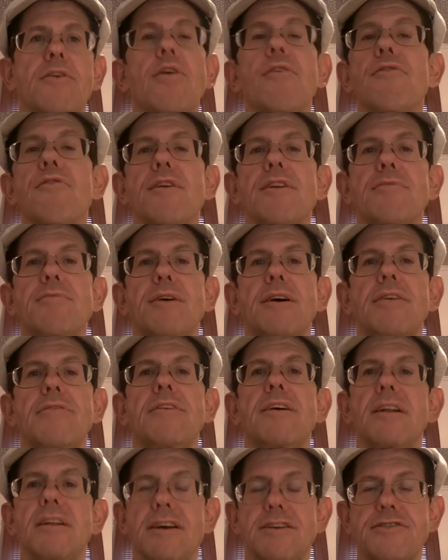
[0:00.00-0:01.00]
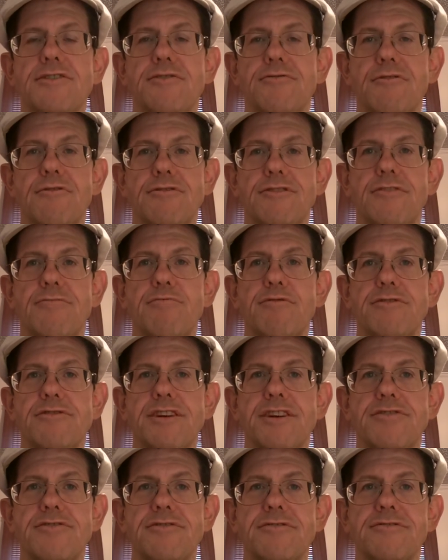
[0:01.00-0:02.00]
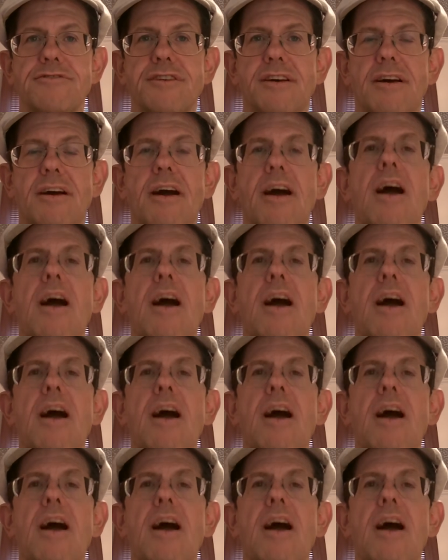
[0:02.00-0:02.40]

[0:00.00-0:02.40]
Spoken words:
over and above less intrusive procedures.